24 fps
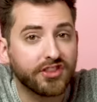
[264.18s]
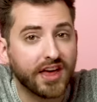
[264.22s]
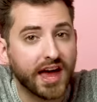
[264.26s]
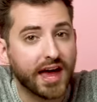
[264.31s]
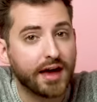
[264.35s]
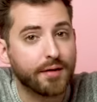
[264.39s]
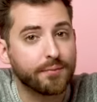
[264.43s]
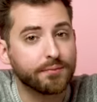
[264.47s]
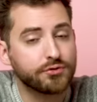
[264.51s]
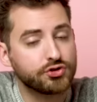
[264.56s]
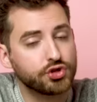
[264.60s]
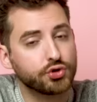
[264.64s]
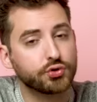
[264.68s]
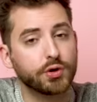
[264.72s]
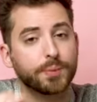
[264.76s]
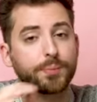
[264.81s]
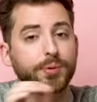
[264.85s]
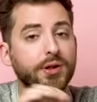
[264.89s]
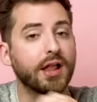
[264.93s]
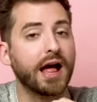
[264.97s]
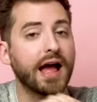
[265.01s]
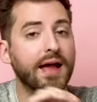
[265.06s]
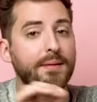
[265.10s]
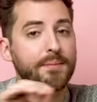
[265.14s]
them to
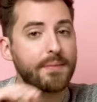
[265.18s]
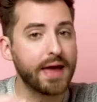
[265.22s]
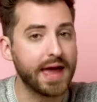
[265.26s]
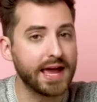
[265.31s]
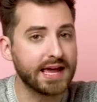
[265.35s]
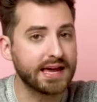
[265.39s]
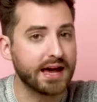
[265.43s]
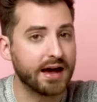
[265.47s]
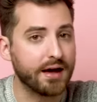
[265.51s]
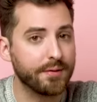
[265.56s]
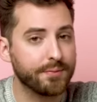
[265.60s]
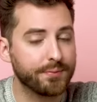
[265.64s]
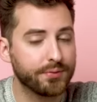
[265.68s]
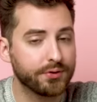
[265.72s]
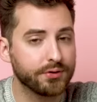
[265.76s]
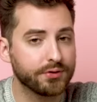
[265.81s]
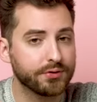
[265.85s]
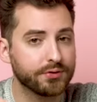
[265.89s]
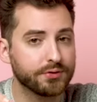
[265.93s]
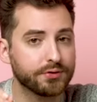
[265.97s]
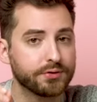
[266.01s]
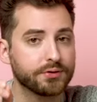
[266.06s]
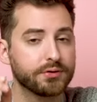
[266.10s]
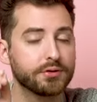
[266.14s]
apply makeup.
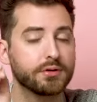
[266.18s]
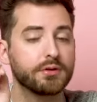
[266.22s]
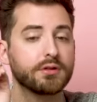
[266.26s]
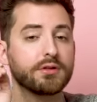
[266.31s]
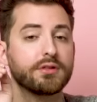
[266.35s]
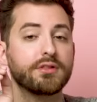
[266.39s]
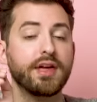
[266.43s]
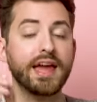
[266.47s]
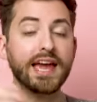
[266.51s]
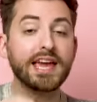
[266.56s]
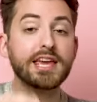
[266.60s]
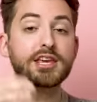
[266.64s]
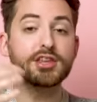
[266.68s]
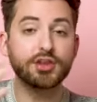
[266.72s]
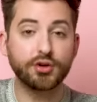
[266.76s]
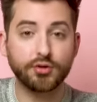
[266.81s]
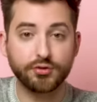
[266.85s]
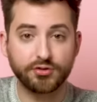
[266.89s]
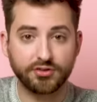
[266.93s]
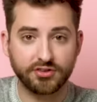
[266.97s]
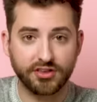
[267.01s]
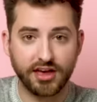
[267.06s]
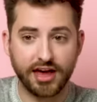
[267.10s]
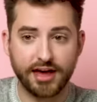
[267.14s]
They
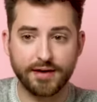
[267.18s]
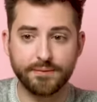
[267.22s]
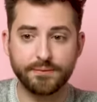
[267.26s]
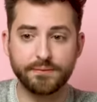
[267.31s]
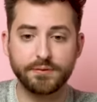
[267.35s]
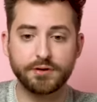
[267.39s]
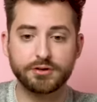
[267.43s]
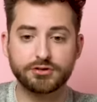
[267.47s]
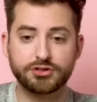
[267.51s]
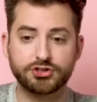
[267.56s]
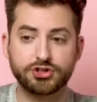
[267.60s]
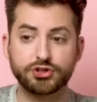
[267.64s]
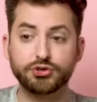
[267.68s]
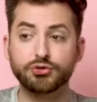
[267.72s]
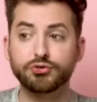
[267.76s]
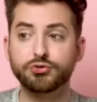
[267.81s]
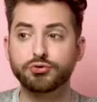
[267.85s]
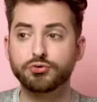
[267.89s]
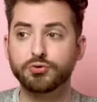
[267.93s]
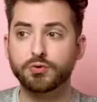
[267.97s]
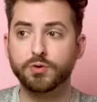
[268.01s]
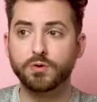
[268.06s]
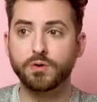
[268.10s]
use them to